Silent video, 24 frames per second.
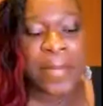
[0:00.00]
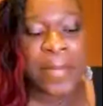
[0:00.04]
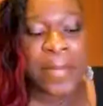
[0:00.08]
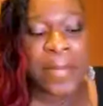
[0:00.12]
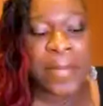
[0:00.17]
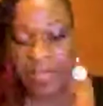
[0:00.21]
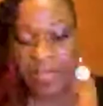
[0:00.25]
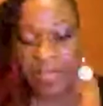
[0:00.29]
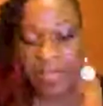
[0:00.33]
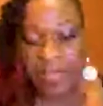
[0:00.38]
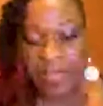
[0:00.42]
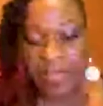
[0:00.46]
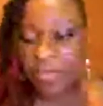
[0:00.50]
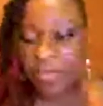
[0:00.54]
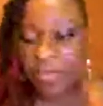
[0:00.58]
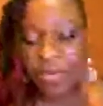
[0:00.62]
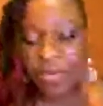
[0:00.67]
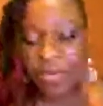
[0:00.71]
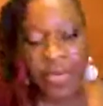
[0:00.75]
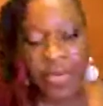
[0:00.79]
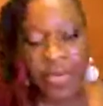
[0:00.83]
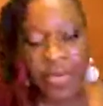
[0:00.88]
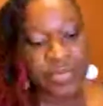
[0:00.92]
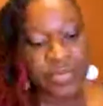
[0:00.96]
we round on
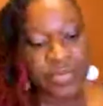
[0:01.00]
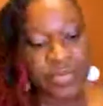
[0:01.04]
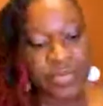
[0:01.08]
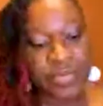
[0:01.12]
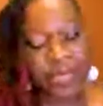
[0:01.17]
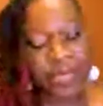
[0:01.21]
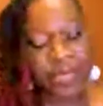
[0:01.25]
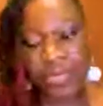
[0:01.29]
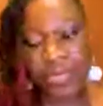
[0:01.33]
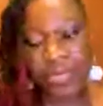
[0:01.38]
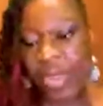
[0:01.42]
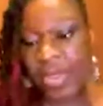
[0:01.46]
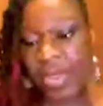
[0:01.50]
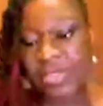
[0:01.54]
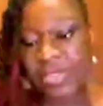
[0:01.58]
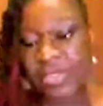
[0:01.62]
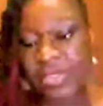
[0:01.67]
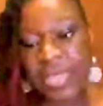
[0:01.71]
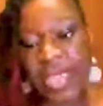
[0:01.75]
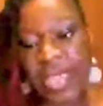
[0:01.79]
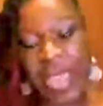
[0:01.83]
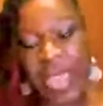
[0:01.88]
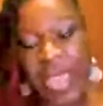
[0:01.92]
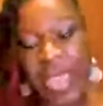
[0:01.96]
them throughout the day.
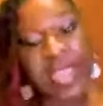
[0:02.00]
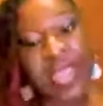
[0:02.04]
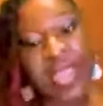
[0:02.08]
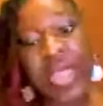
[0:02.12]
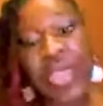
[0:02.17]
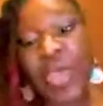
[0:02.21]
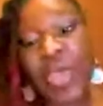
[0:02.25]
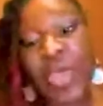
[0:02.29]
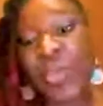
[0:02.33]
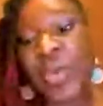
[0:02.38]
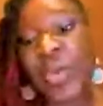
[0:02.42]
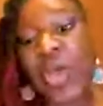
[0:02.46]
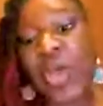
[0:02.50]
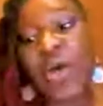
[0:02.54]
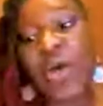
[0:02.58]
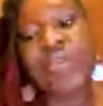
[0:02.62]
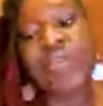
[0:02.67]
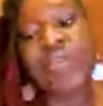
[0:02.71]
We're also doing